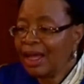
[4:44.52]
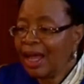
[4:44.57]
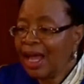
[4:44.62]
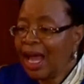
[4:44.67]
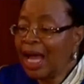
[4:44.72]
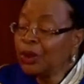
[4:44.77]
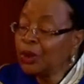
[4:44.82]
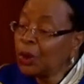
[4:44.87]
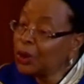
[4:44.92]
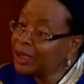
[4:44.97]

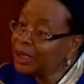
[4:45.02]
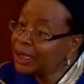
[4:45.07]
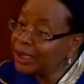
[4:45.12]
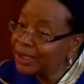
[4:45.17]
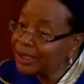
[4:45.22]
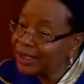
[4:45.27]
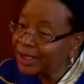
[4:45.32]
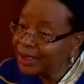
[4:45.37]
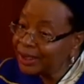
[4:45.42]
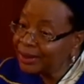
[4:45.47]
are not
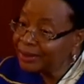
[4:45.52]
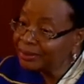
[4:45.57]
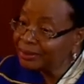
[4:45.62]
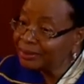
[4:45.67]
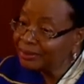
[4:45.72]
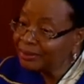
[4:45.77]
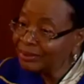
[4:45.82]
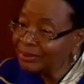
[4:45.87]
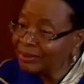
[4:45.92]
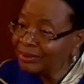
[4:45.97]
learning.
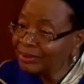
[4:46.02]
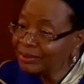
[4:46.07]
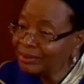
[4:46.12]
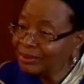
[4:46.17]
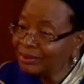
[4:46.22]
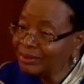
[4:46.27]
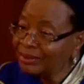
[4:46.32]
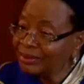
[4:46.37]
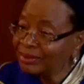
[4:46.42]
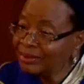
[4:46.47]

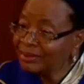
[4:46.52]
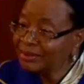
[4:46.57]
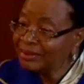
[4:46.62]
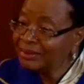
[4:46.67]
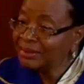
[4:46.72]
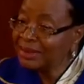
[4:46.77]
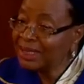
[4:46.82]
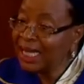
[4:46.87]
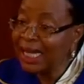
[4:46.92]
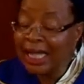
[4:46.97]

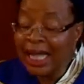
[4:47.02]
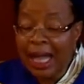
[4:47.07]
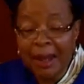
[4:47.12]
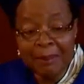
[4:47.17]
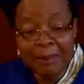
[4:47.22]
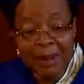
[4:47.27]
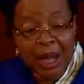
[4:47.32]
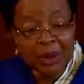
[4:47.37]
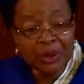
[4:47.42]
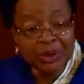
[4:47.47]
They
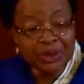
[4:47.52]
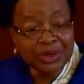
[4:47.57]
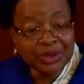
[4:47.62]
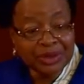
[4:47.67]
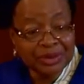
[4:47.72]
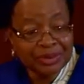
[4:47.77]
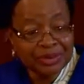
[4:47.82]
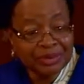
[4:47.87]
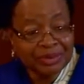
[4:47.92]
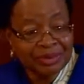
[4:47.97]
come out
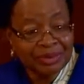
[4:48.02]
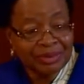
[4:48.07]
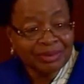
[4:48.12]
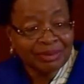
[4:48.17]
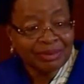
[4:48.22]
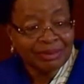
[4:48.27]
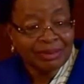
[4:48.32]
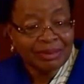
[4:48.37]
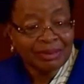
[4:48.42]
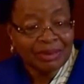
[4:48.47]

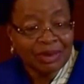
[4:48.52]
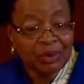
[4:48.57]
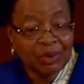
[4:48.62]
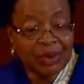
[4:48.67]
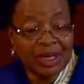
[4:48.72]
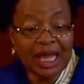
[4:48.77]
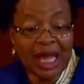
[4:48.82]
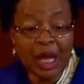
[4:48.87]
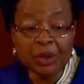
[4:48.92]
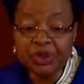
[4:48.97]

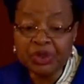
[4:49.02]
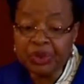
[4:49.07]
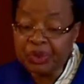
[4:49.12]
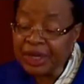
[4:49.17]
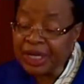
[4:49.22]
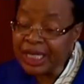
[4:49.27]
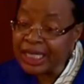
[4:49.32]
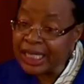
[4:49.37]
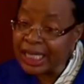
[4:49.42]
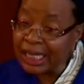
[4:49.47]
without
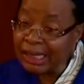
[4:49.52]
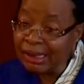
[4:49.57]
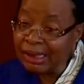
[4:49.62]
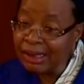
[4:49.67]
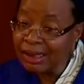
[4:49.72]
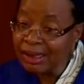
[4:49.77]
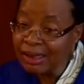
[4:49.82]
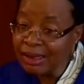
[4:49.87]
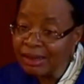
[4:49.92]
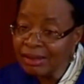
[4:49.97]
reading,
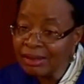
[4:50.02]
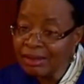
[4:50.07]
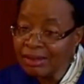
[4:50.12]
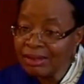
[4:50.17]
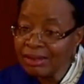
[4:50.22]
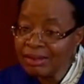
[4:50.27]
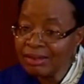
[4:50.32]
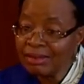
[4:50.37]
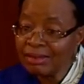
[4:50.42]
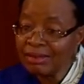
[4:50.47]

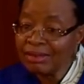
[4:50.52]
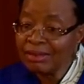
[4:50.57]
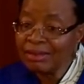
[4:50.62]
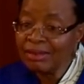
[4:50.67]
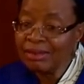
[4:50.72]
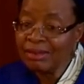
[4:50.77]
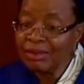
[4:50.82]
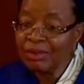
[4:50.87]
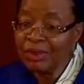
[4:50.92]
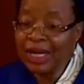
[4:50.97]

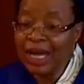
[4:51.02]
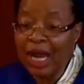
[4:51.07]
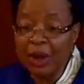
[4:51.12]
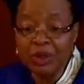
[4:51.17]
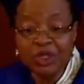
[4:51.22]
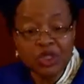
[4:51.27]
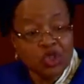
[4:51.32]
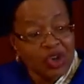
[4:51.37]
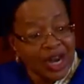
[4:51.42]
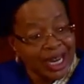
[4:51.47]
without
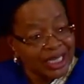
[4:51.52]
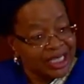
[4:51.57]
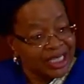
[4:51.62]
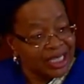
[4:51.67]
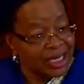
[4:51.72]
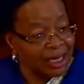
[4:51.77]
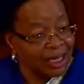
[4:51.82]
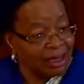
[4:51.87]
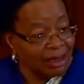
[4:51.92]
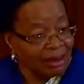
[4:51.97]

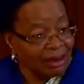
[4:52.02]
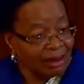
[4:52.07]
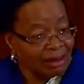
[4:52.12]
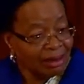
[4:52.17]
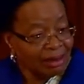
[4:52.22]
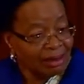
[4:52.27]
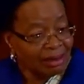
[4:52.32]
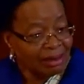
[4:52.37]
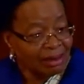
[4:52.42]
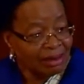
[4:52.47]
writing,
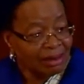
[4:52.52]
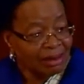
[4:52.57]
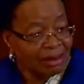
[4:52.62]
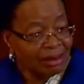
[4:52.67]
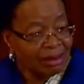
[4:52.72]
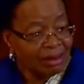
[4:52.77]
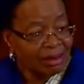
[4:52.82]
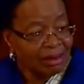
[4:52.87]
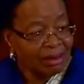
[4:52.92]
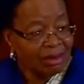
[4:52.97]

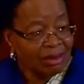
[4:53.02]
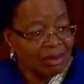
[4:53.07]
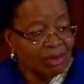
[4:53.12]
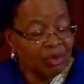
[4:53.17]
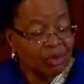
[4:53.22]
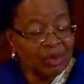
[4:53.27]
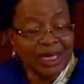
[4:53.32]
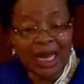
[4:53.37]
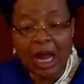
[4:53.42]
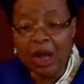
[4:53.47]

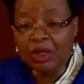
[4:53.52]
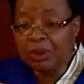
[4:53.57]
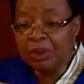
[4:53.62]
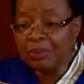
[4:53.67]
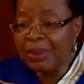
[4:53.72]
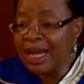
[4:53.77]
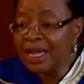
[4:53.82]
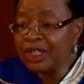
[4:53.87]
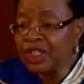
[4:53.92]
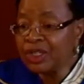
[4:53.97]
without
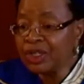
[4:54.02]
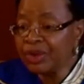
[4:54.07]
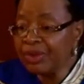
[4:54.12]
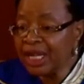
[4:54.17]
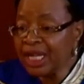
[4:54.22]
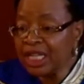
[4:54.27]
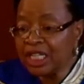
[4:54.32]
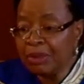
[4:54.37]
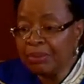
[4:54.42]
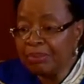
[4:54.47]

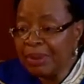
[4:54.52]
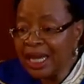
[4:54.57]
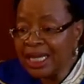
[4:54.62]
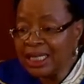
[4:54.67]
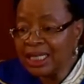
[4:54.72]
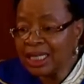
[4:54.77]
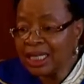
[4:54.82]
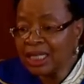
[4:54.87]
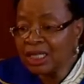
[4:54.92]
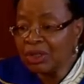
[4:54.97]
mastering the
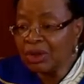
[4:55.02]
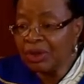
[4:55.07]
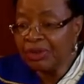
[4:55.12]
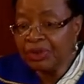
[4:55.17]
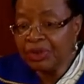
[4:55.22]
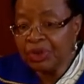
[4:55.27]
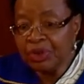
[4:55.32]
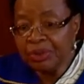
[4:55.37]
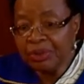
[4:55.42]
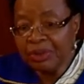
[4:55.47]
basics of
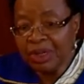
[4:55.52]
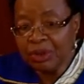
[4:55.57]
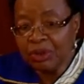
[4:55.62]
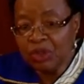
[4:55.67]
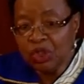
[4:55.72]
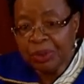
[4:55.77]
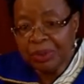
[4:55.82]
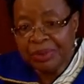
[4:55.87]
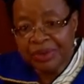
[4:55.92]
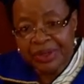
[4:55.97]

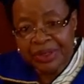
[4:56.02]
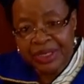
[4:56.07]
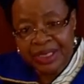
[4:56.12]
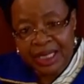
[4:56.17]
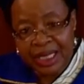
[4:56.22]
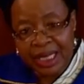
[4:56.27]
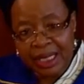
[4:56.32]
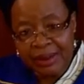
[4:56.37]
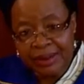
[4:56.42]
numeracy.